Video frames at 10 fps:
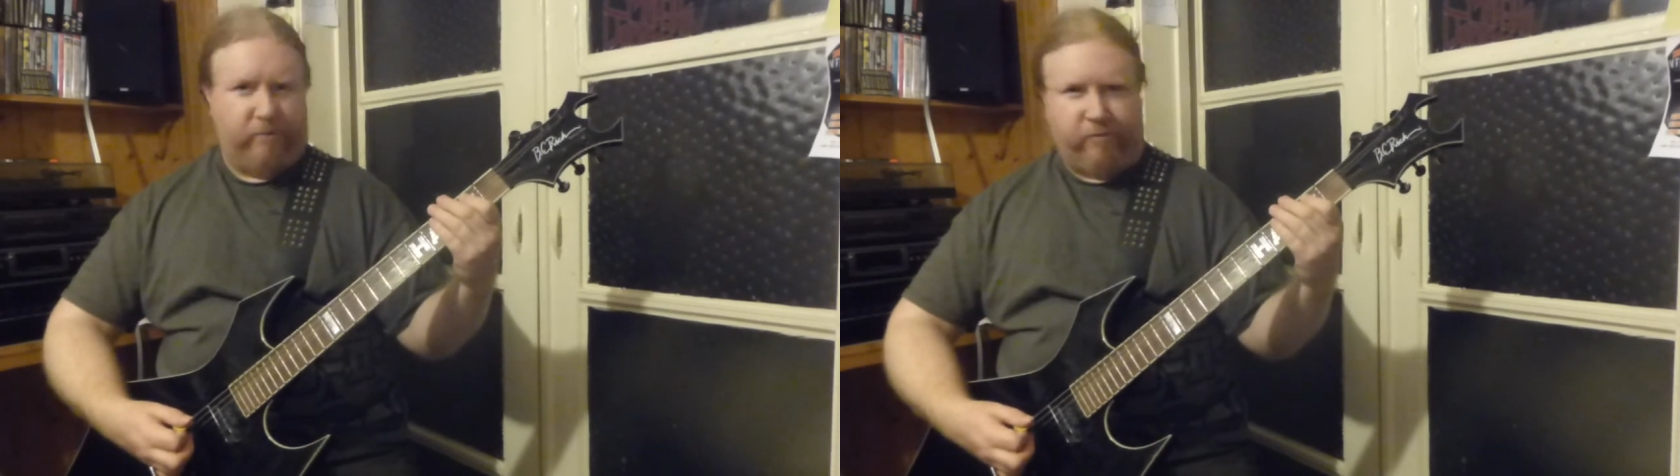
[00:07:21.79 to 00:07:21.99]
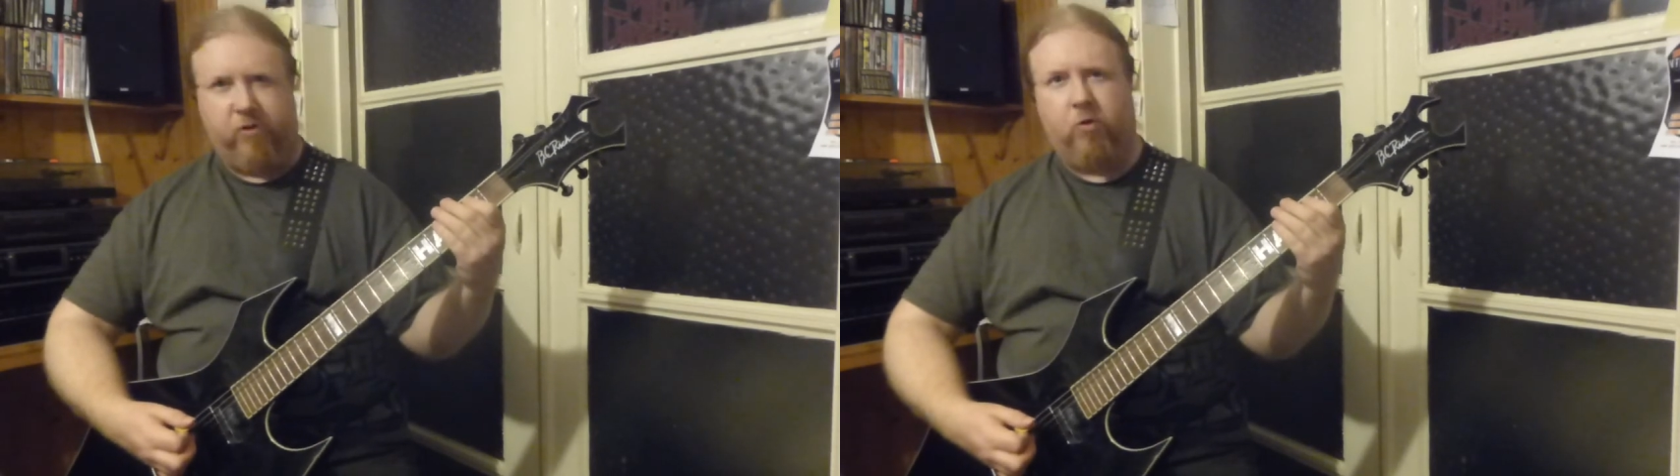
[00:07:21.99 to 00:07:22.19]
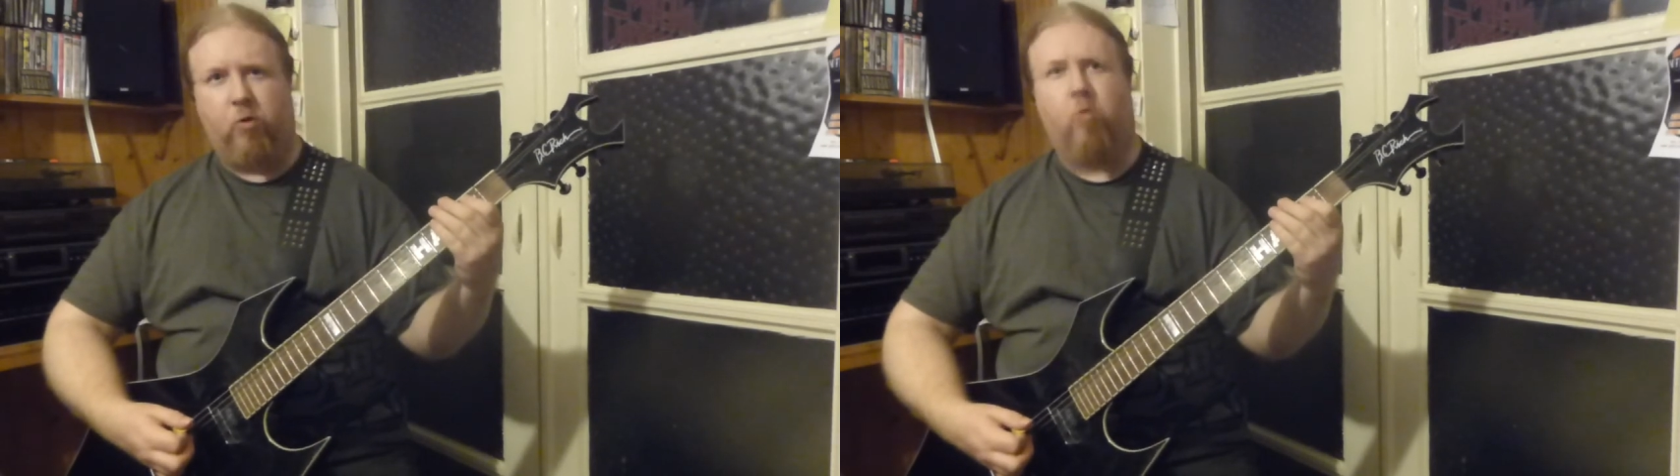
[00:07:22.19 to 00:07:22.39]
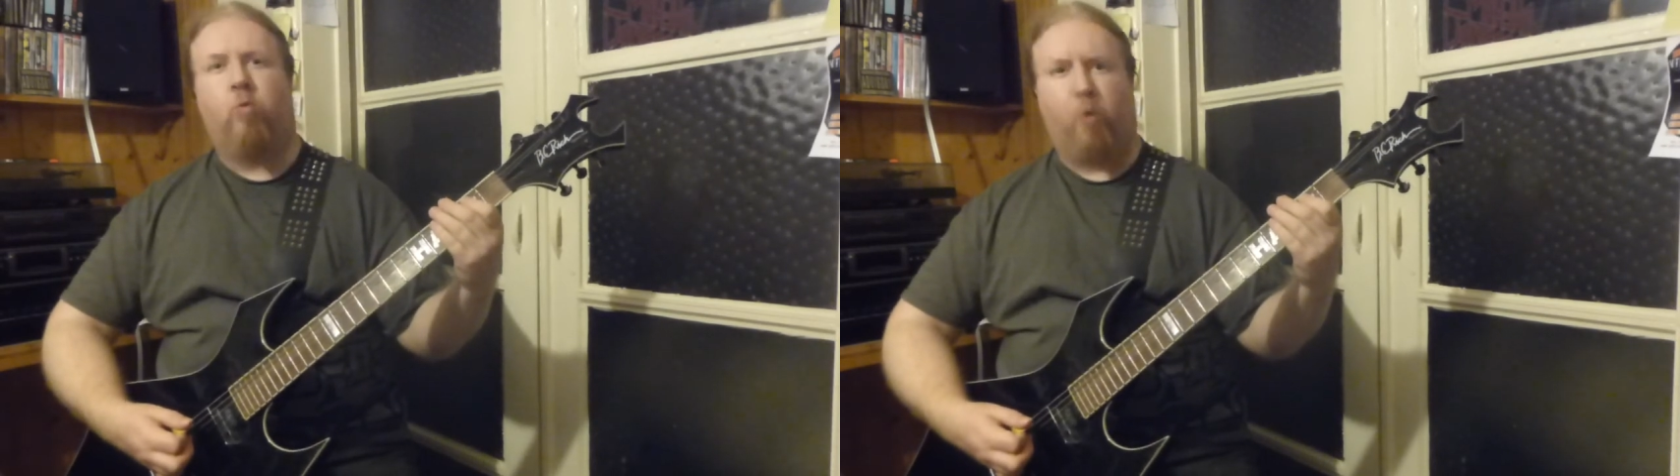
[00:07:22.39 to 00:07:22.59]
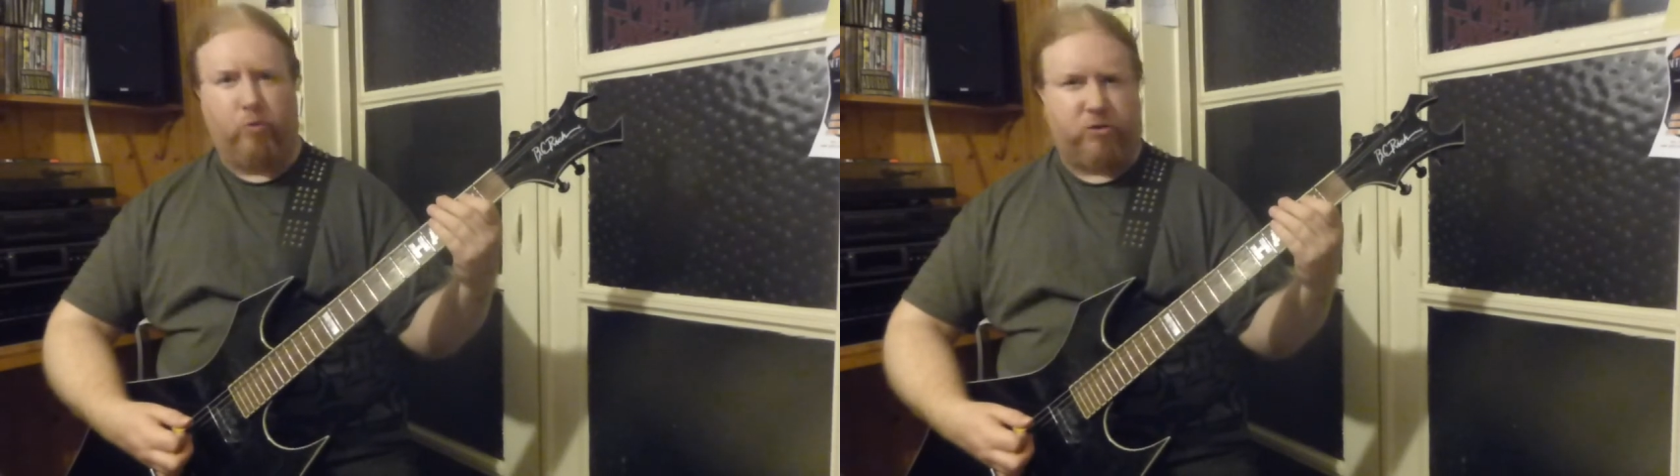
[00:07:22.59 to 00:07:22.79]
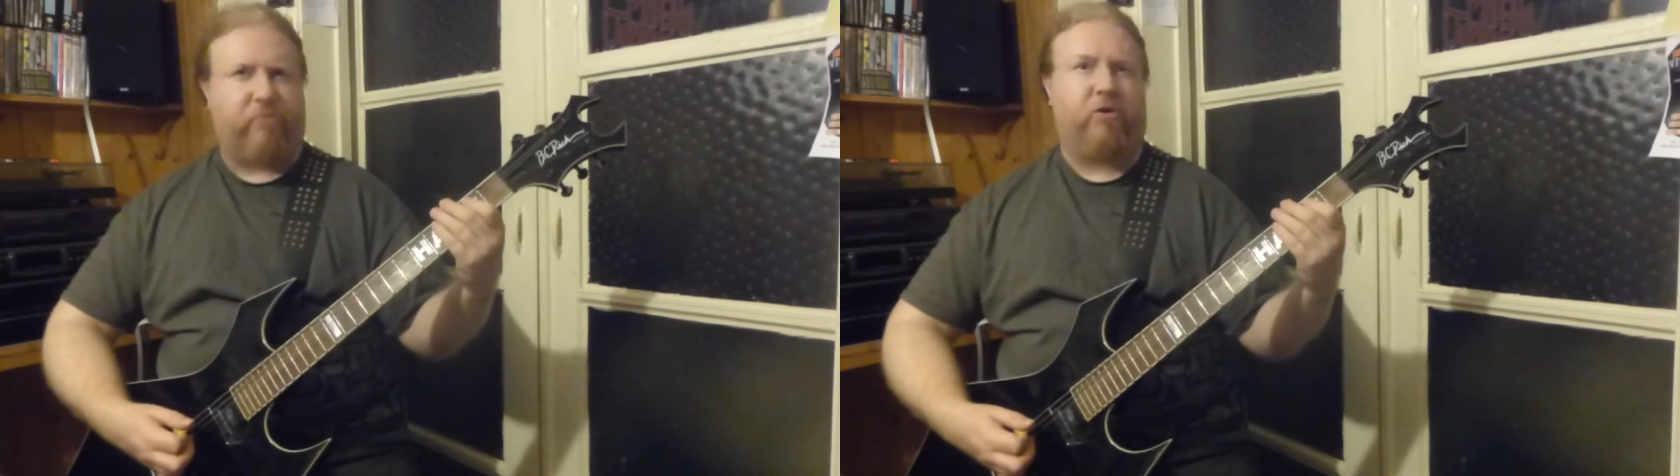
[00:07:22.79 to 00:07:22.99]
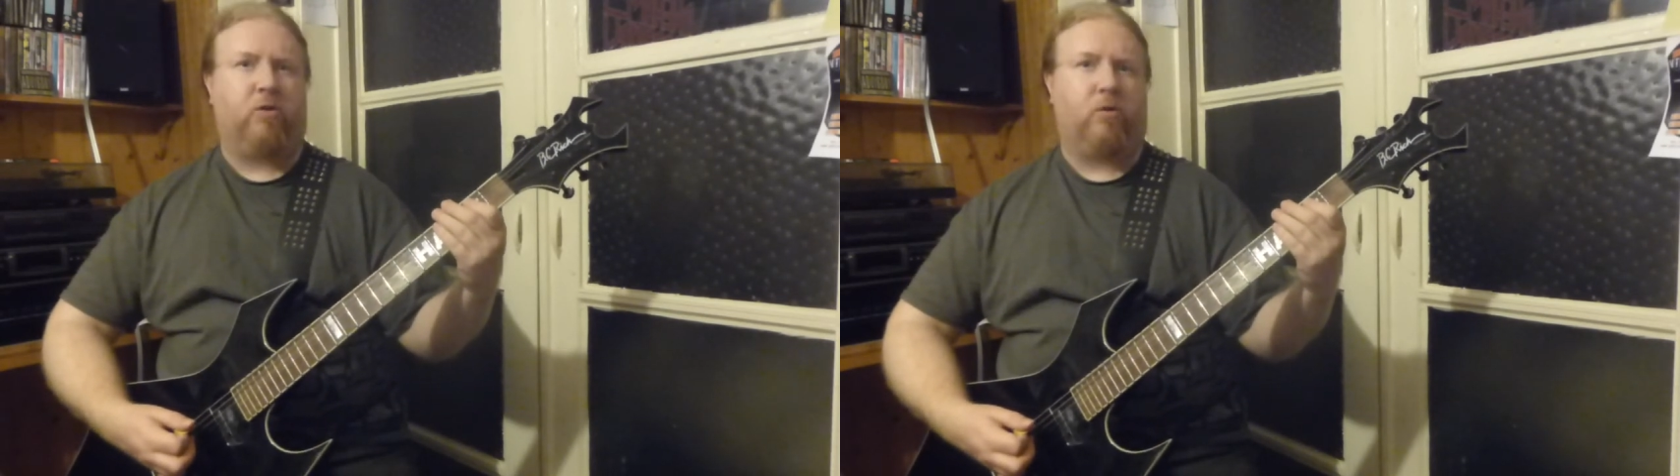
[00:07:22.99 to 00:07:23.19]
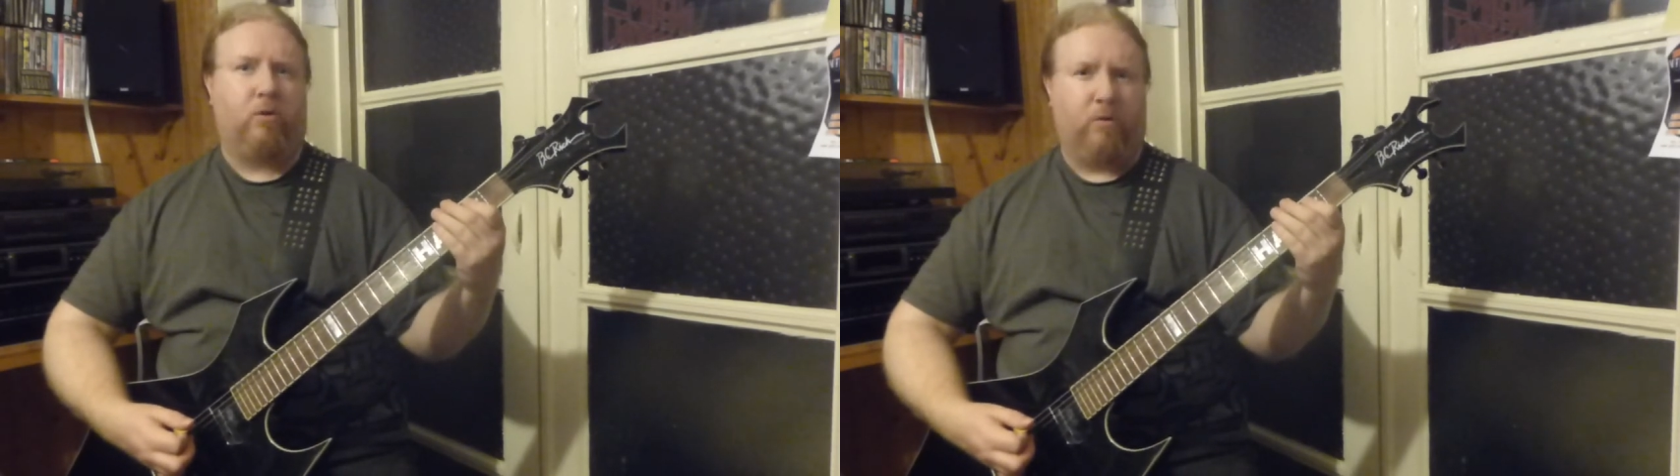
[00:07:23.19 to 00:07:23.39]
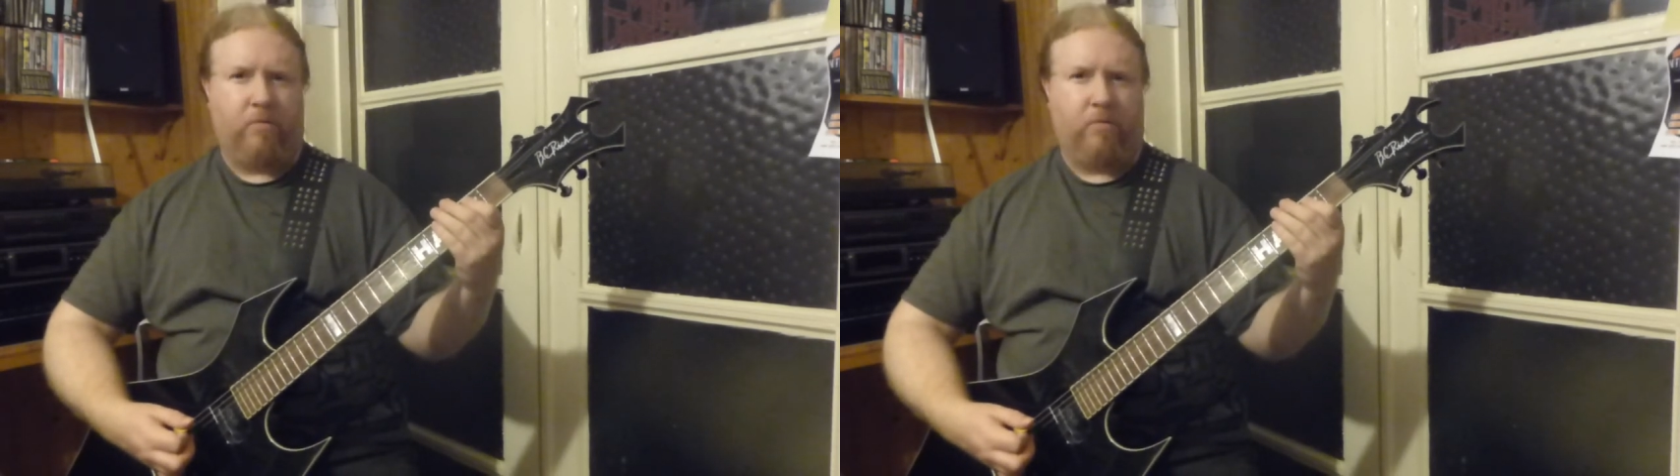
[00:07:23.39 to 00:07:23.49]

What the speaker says: feel, waltz feel.